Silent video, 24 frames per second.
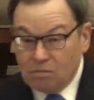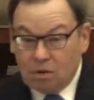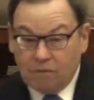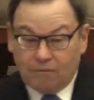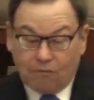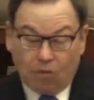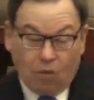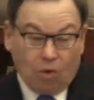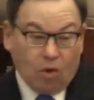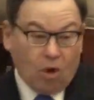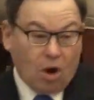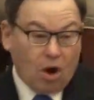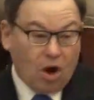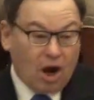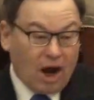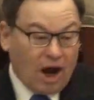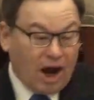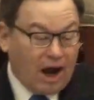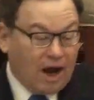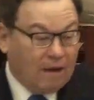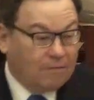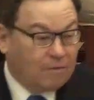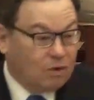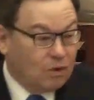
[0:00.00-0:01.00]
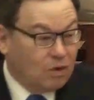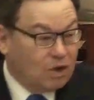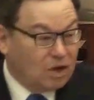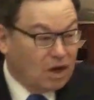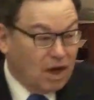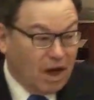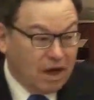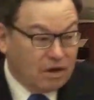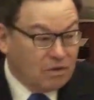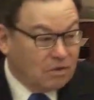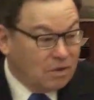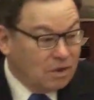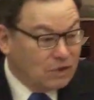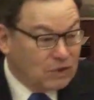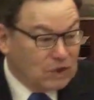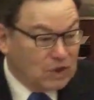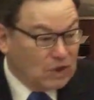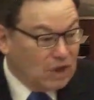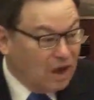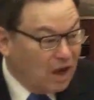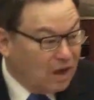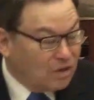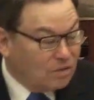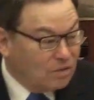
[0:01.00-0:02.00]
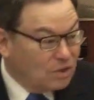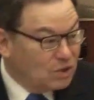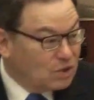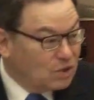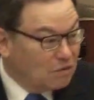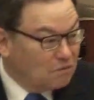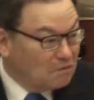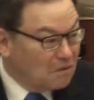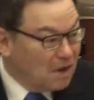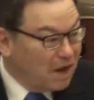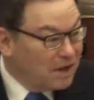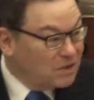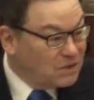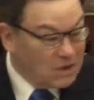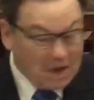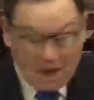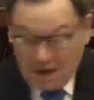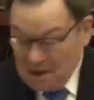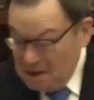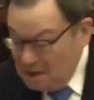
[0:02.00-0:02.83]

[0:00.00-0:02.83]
before or after in hundreds and hundreds of flights.